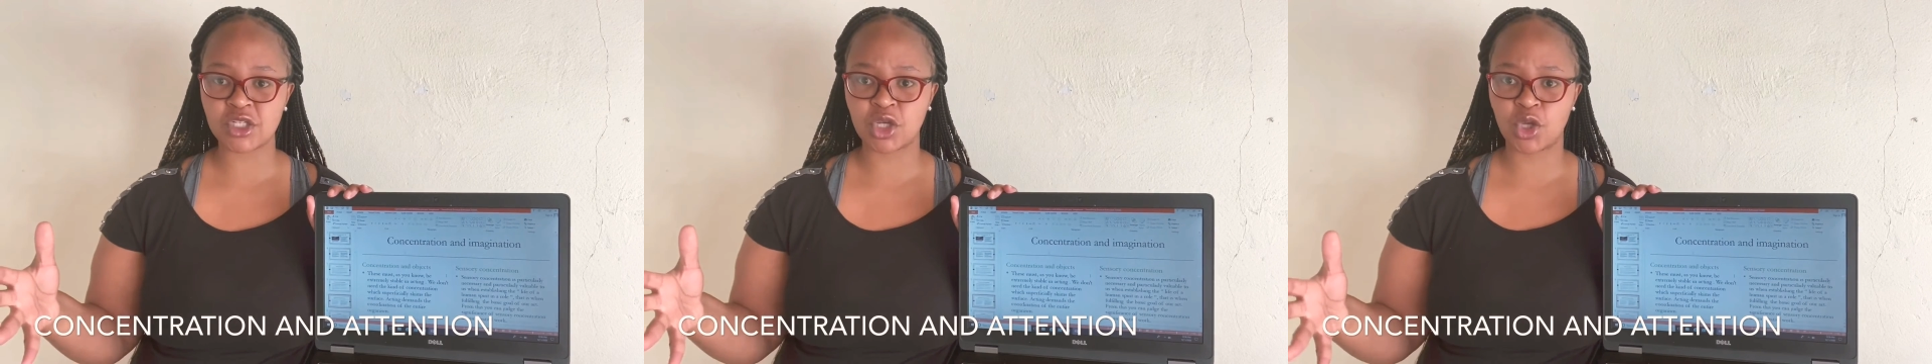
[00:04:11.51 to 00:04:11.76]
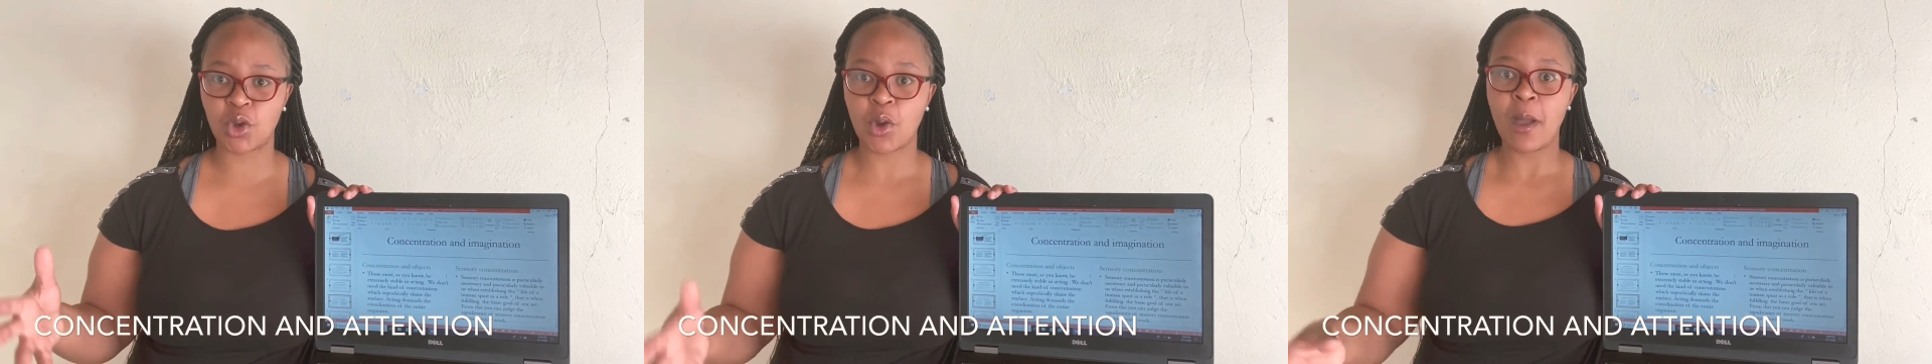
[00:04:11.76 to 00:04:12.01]

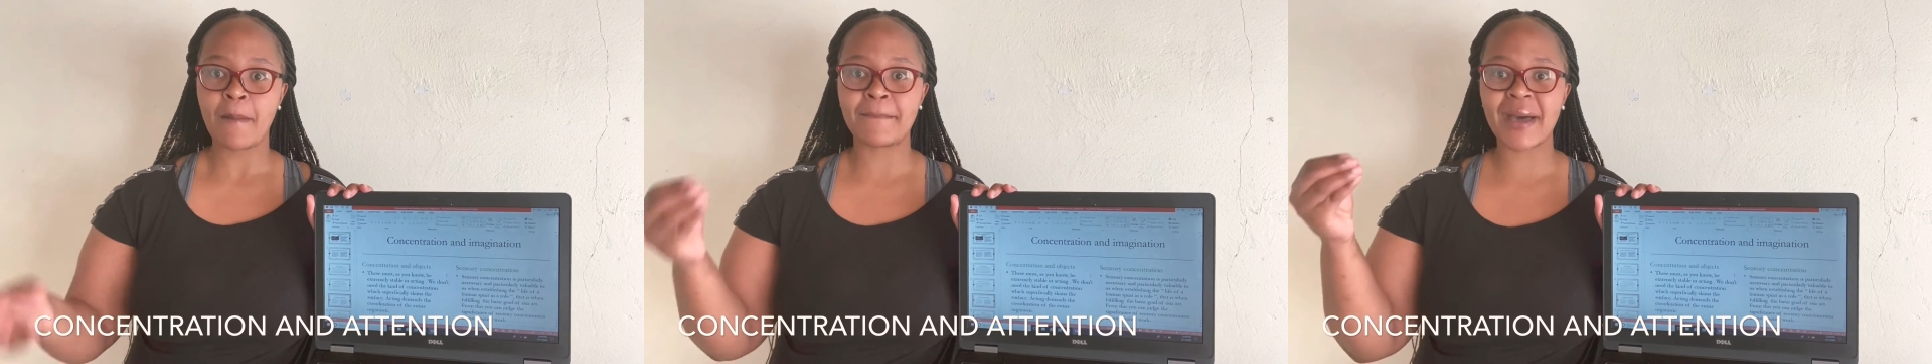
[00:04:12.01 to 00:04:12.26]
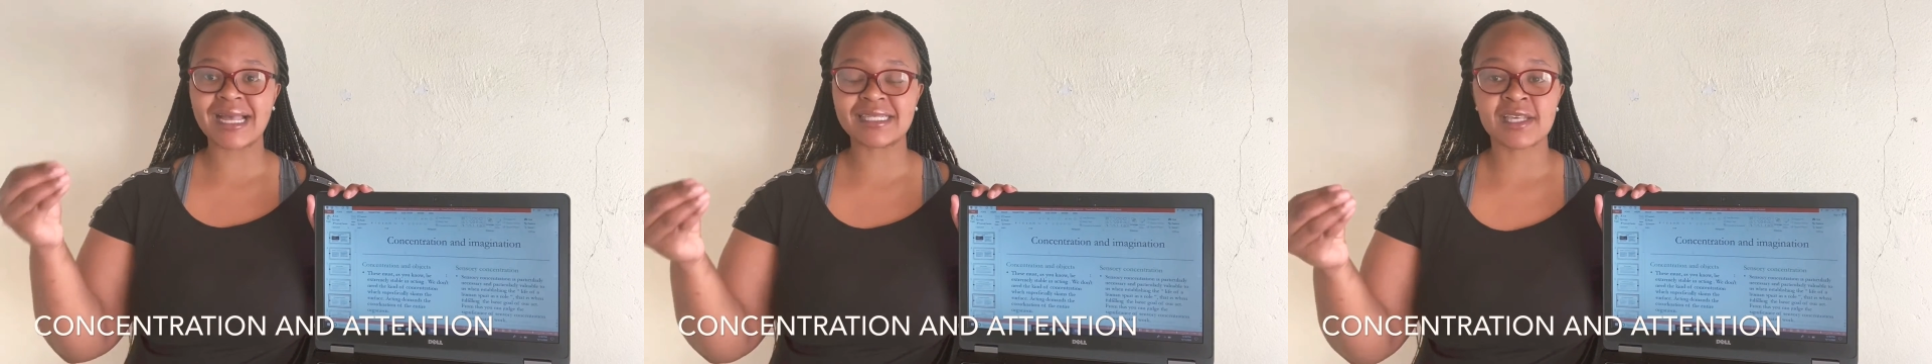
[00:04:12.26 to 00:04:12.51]
you,
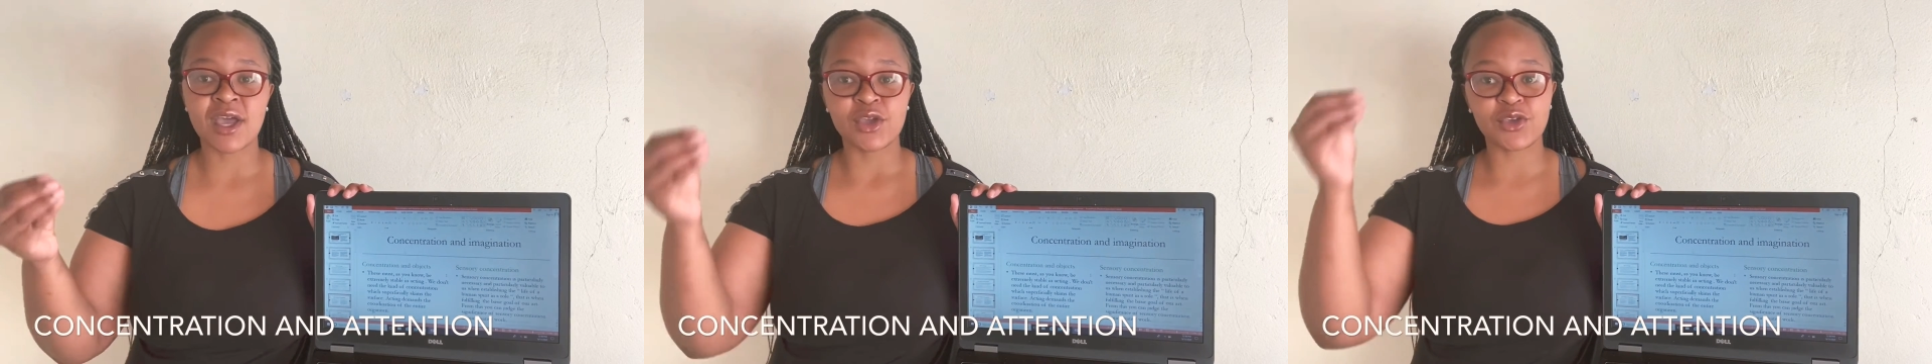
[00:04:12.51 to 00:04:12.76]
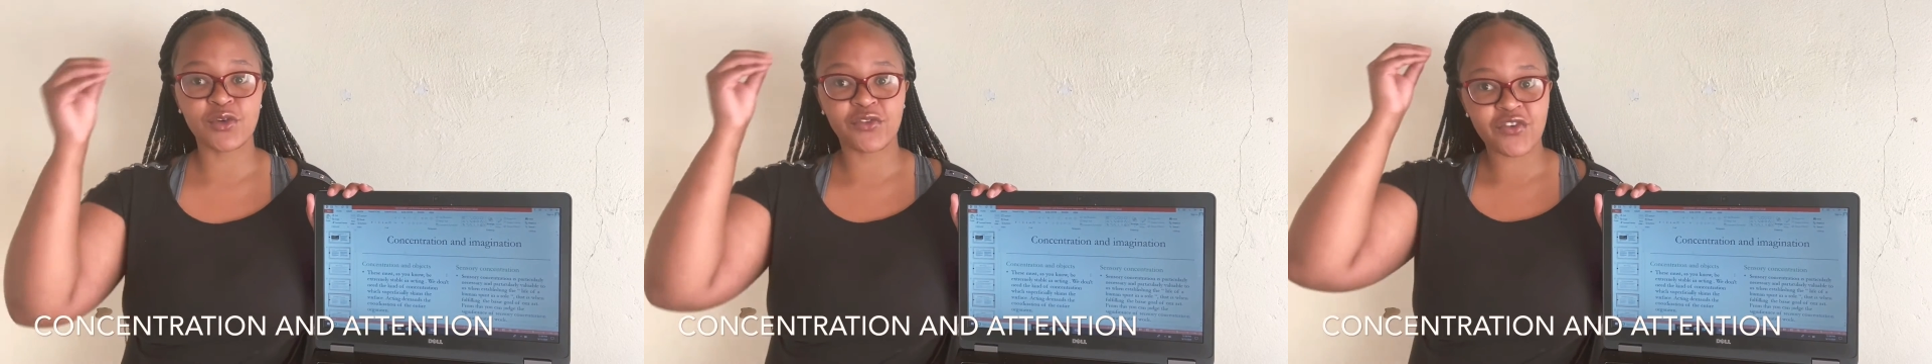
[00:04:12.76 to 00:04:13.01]
but you
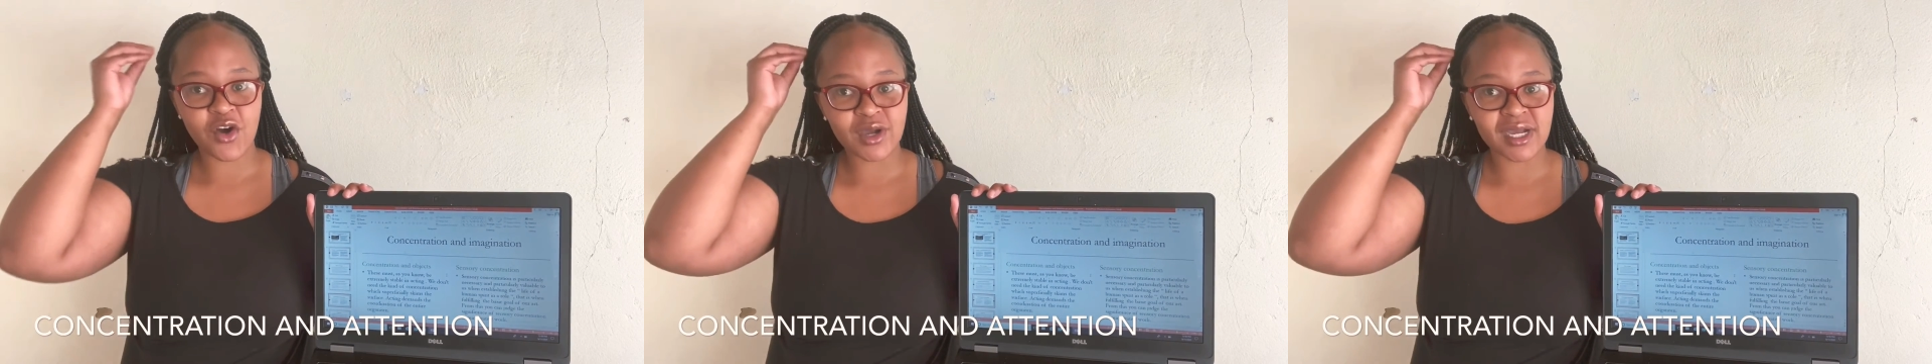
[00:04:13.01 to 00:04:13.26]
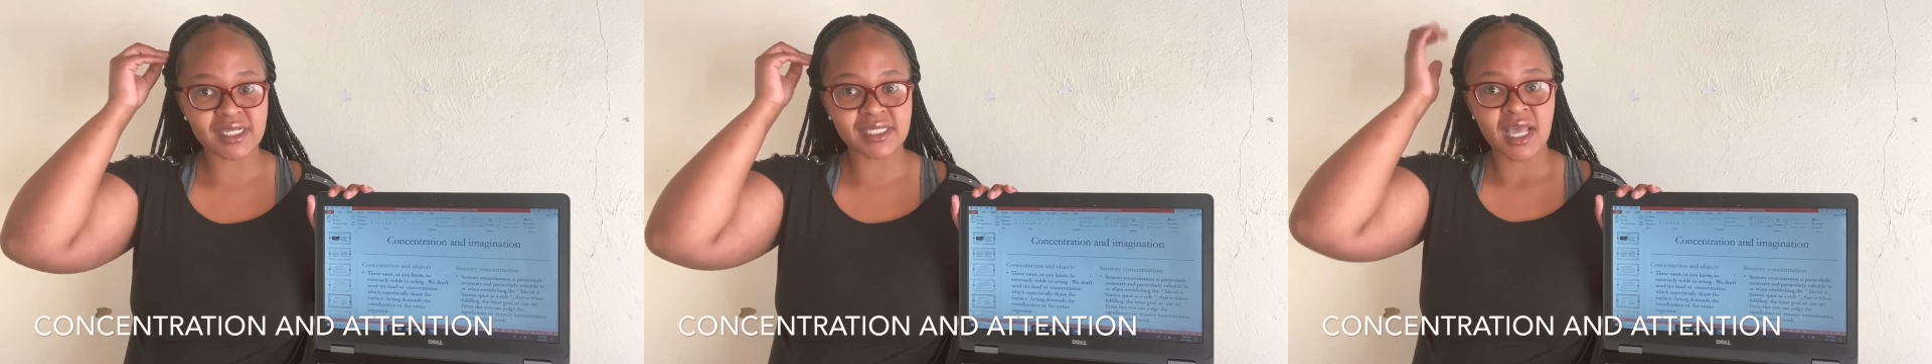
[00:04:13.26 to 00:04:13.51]

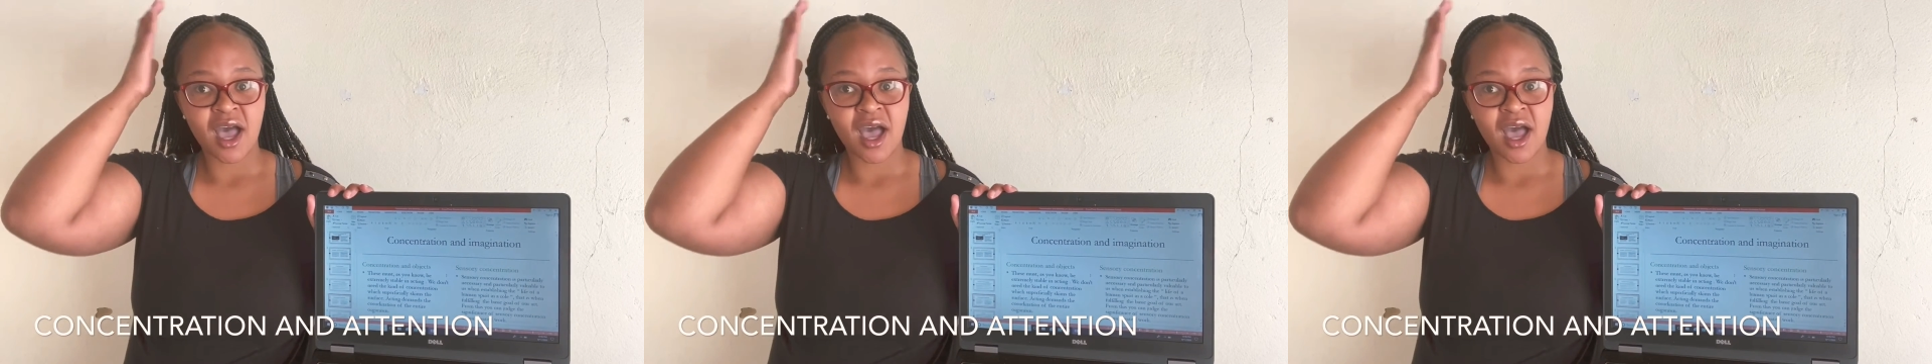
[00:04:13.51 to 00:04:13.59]
focus